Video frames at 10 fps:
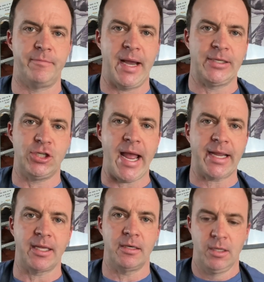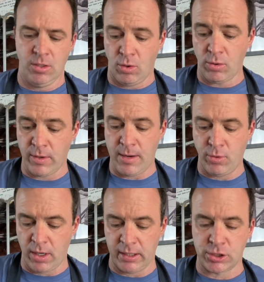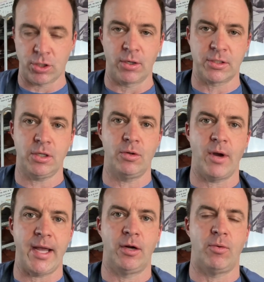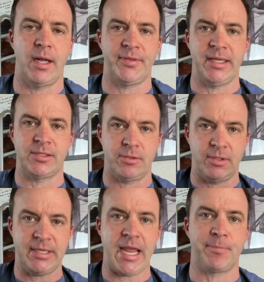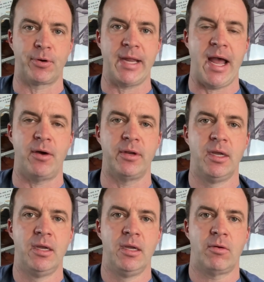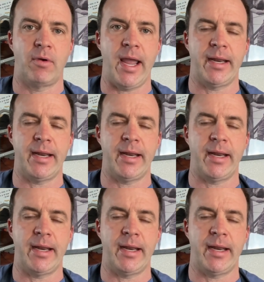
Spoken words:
my jacket. Or when I'm wearing a shirt too, I don't want things to taper down, right?